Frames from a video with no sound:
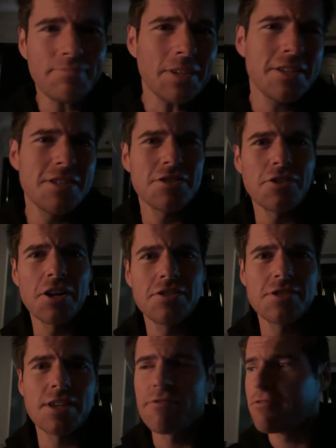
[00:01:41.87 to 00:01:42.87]
just thought I'd do
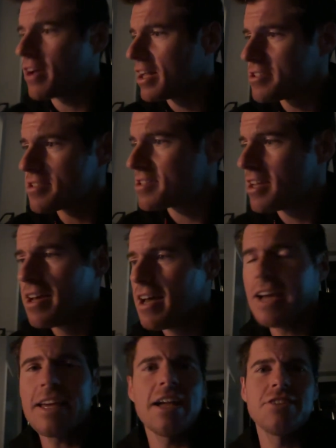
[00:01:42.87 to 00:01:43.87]
something fun. Just
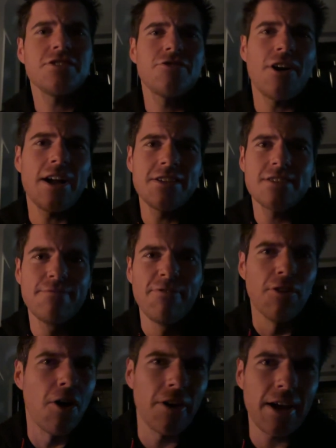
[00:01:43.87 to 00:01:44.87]
again, just try and just
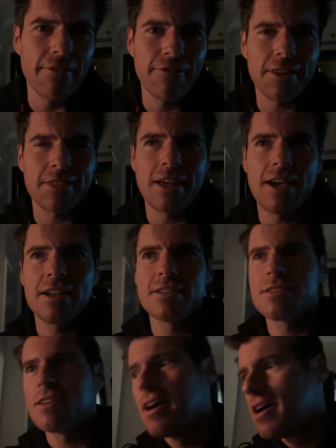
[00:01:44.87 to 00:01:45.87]
vlog everything and
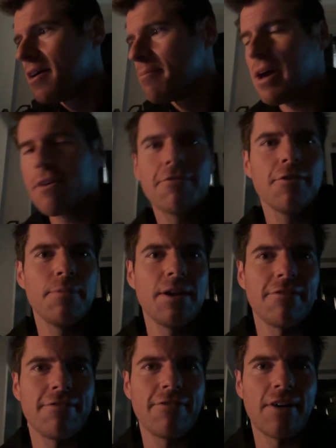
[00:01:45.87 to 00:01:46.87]
just make for a bit
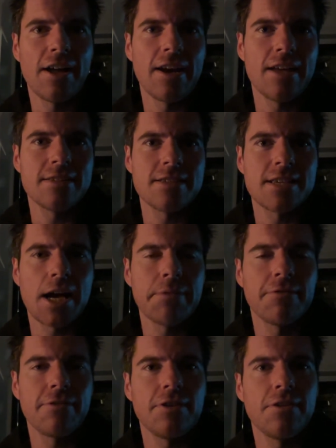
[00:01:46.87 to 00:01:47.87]
of fun
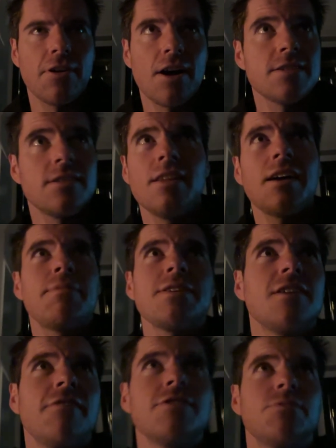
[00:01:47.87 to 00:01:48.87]
entertainment for you guys and like
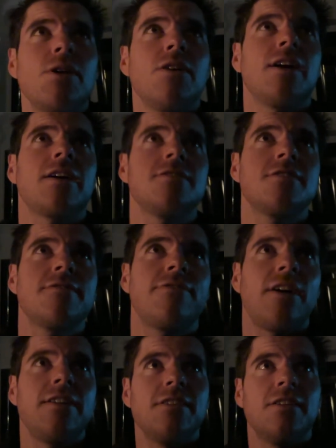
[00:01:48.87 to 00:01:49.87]
myself as well. Like it's just
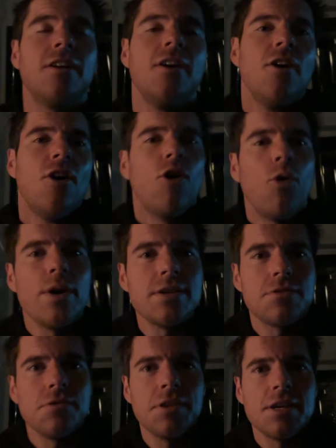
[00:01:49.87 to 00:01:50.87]
fun to
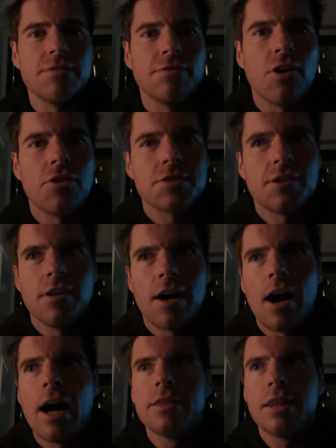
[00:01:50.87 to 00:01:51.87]
always do these vlogs and
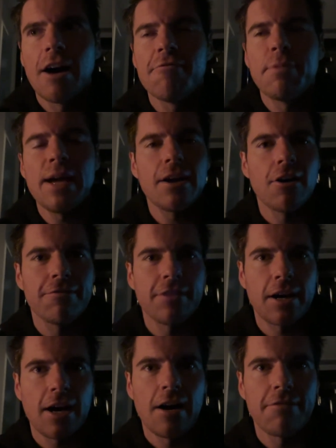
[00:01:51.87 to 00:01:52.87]
I love being off the
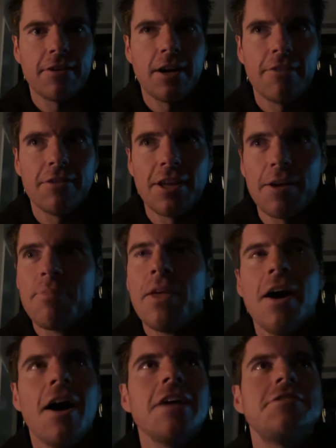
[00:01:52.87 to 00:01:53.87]
cuff and everything.
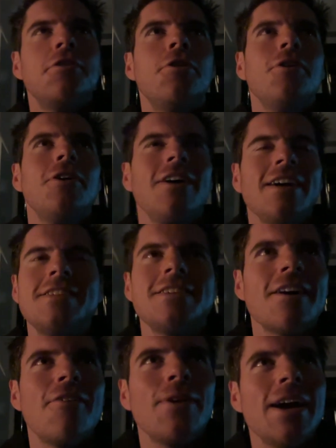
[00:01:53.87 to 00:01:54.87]
I do, it's
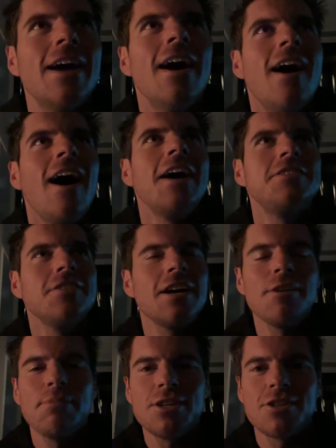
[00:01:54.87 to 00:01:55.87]
so weird. I do
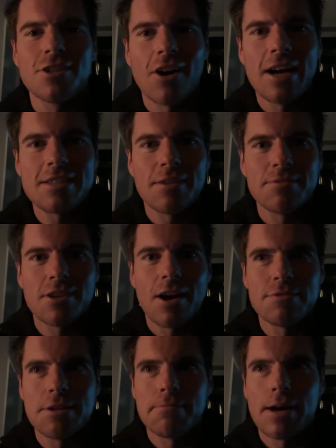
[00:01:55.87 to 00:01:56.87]
get a bit shy
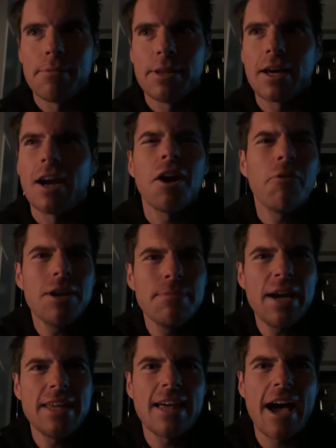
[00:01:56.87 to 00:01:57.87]
sometimes in public and I don't want to
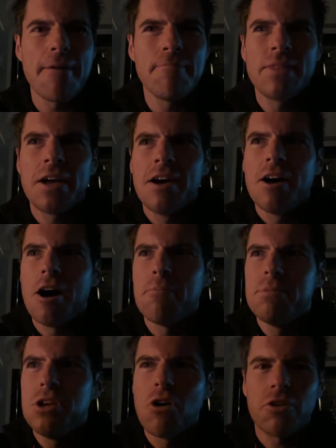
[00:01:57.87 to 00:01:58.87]
be that
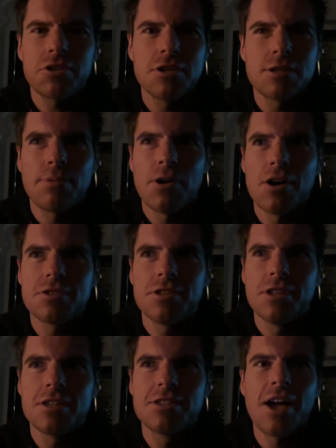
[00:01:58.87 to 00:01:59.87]
obnoxious person
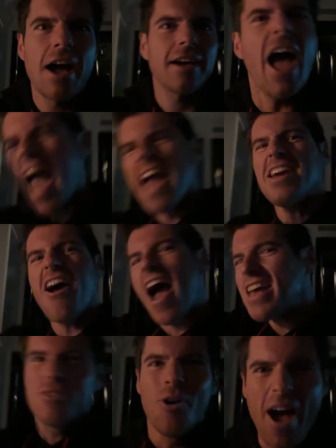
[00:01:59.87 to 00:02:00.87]
that's like, hey
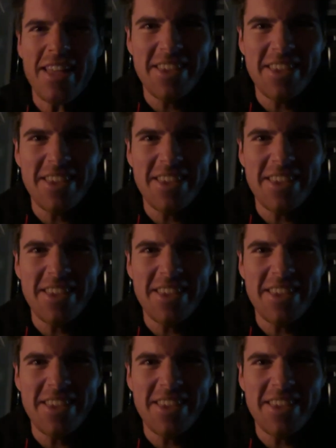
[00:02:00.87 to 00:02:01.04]
guys, what's